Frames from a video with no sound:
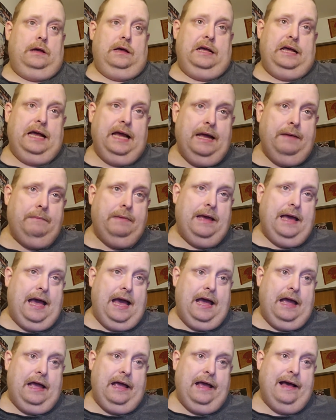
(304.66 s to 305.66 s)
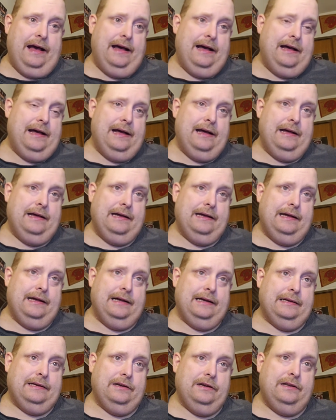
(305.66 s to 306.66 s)

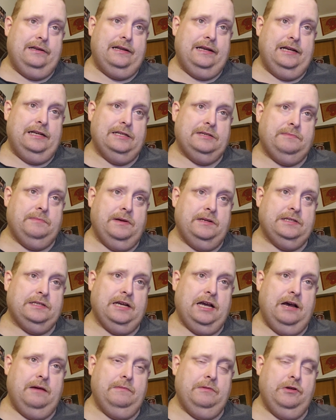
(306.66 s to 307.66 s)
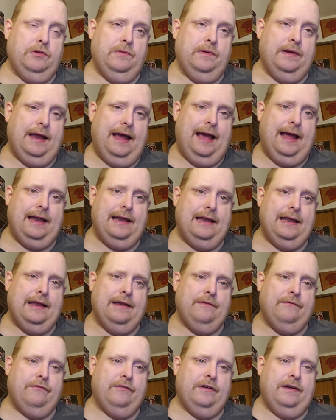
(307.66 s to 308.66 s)
NBA, good things must come to an end,
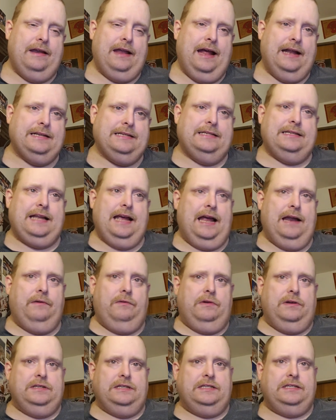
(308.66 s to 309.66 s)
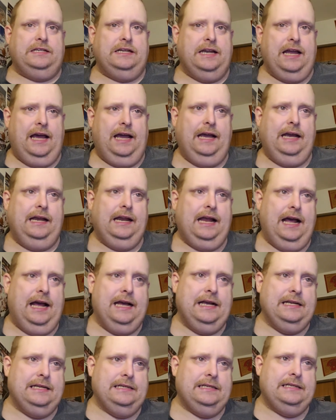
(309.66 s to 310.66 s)
and for the Nets, that was tonight,
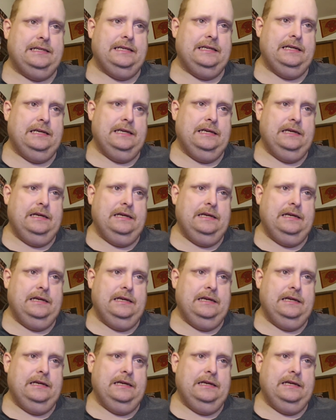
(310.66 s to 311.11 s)
as